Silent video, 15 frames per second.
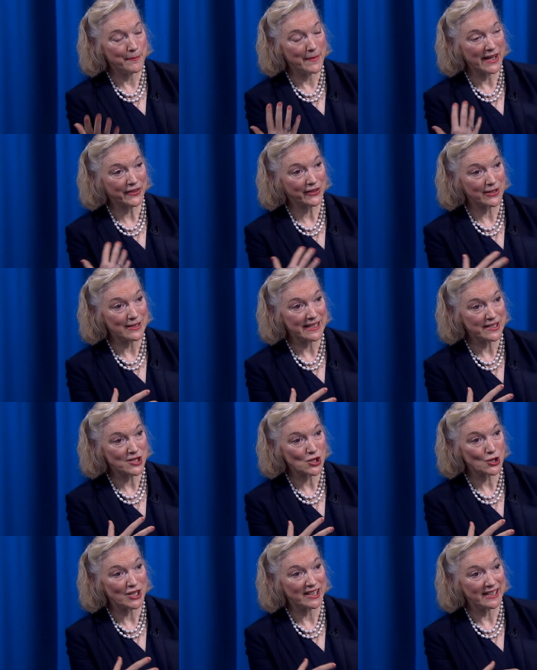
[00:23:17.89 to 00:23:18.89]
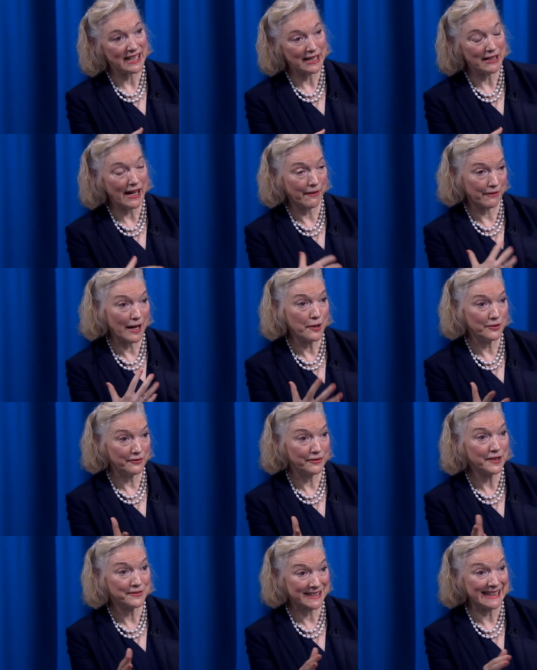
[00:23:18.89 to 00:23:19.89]
musculature in around
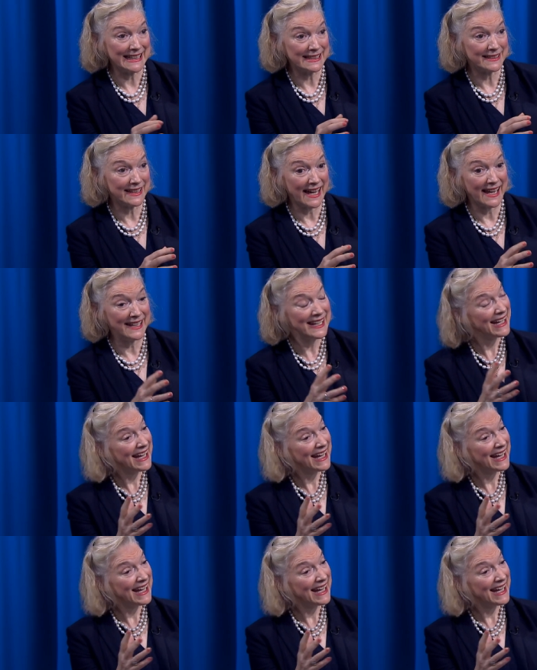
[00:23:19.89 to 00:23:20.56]
1510.